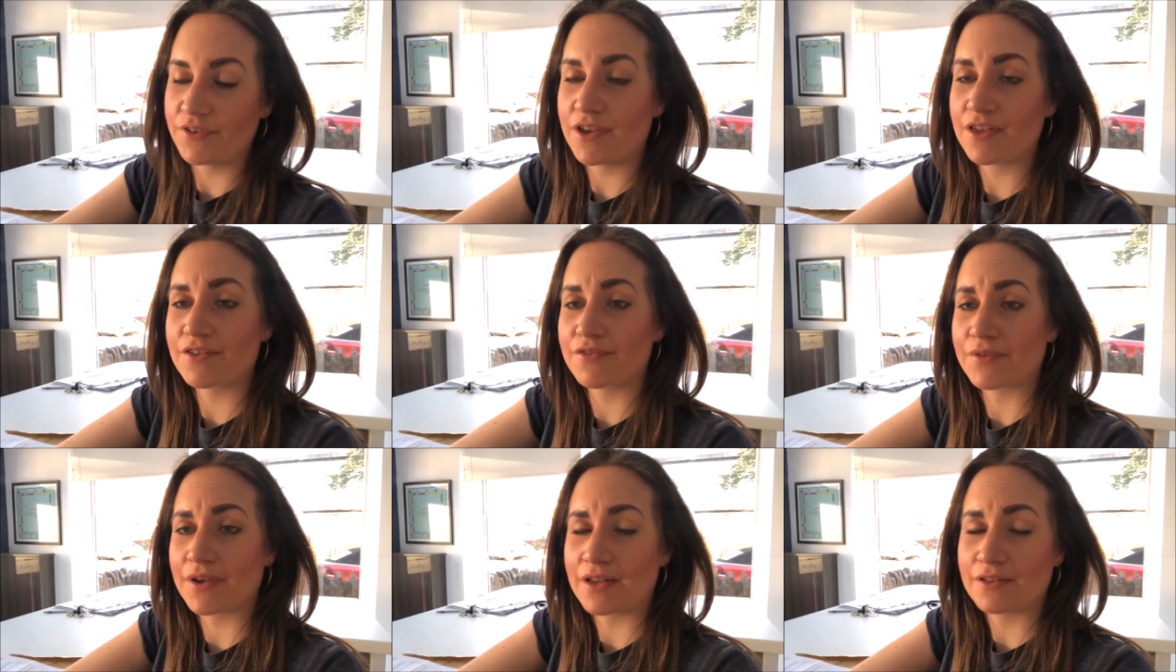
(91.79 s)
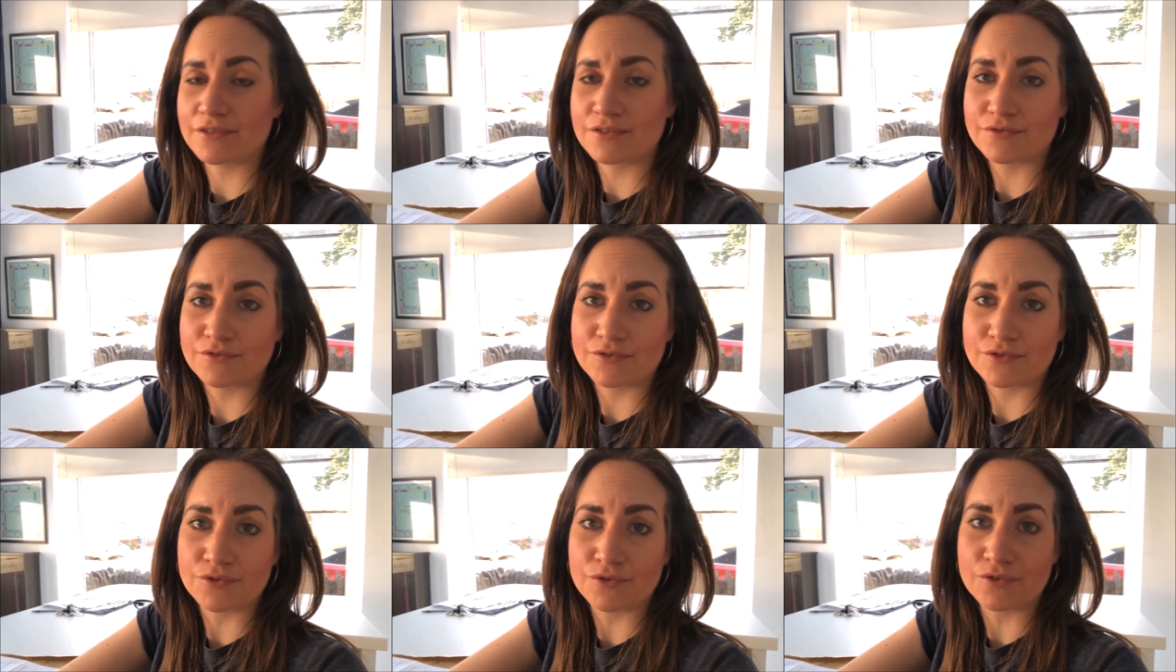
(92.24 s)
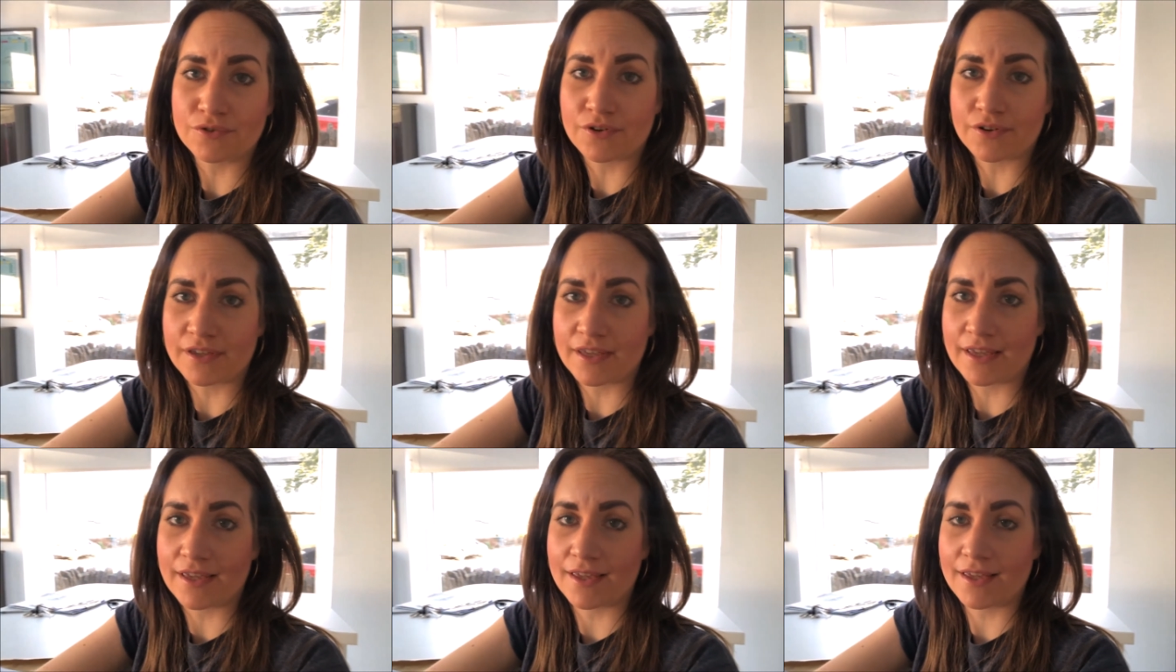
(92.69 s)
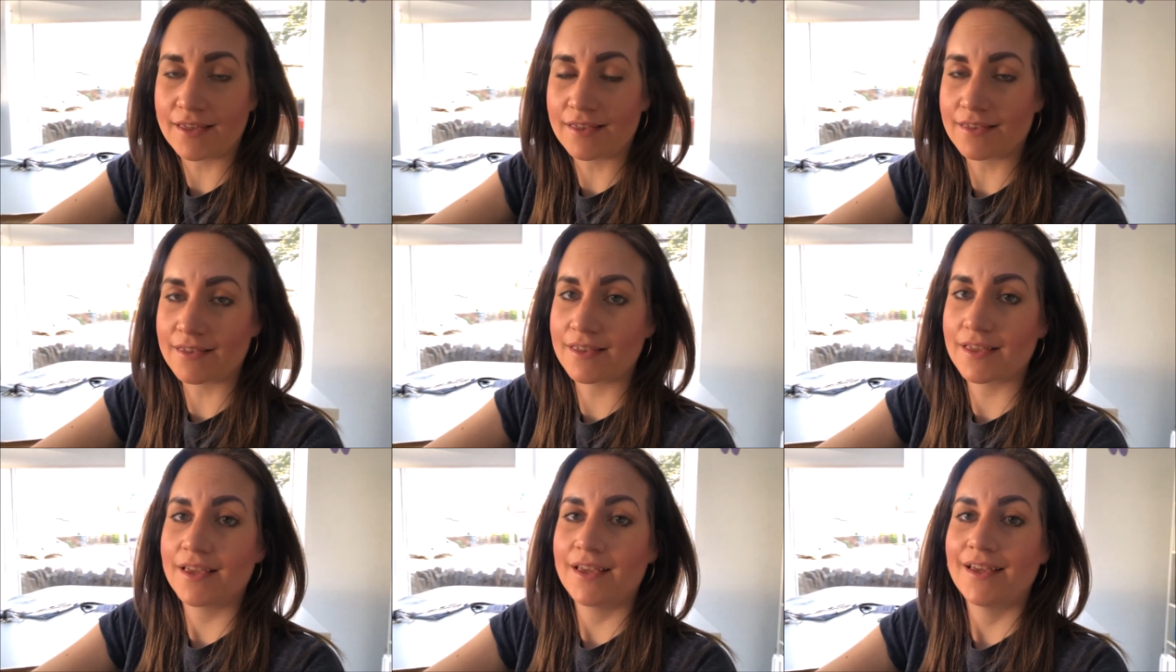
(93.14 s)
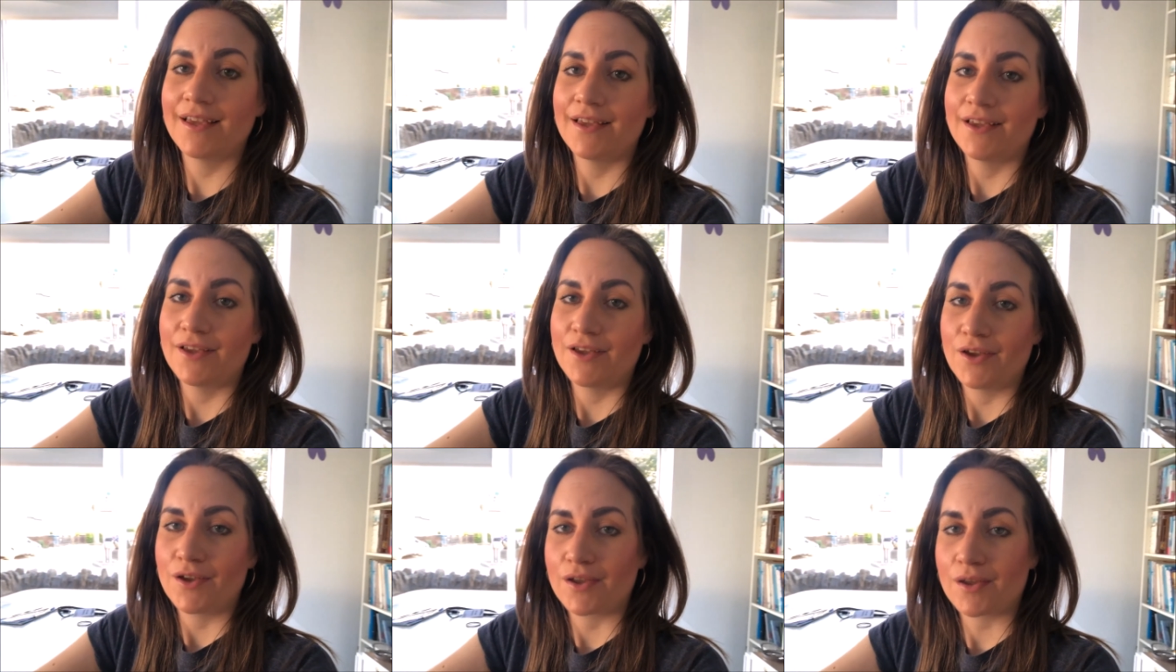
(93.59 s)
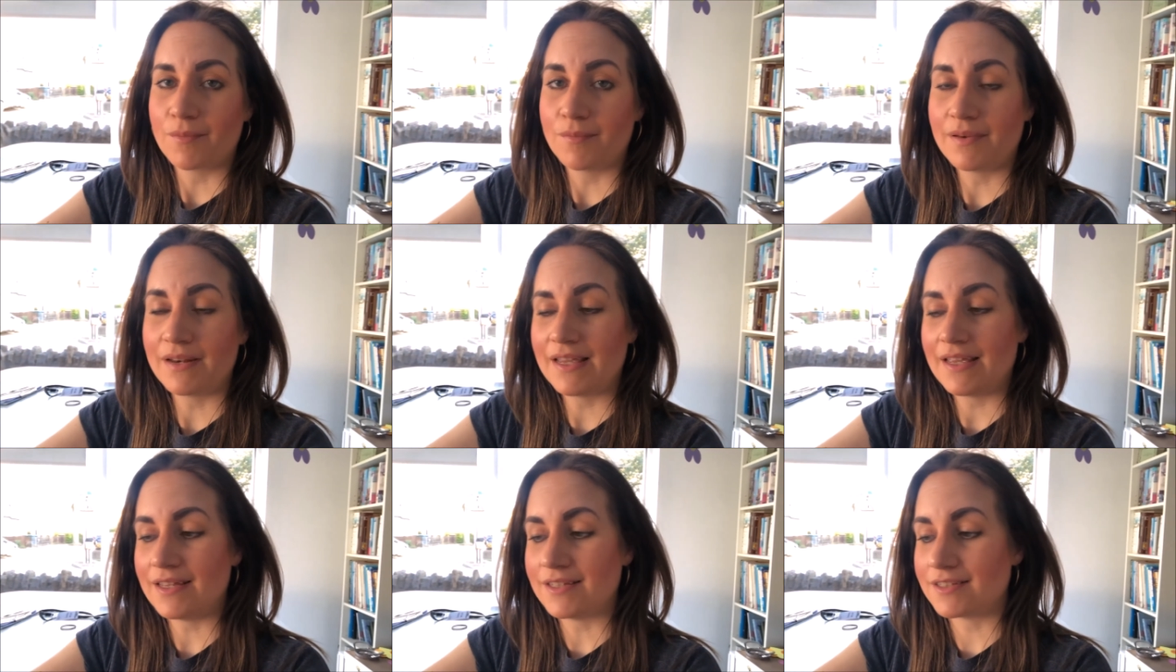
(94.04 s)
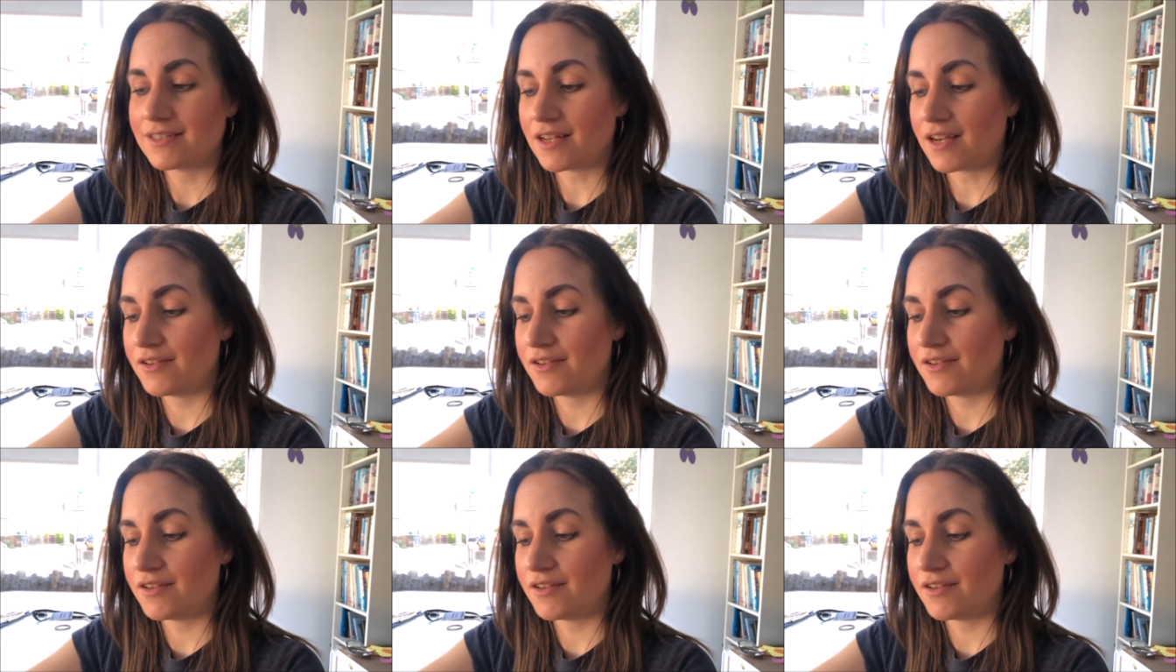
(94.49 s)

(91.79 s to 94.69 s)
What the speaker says: First round of door knocking is complete.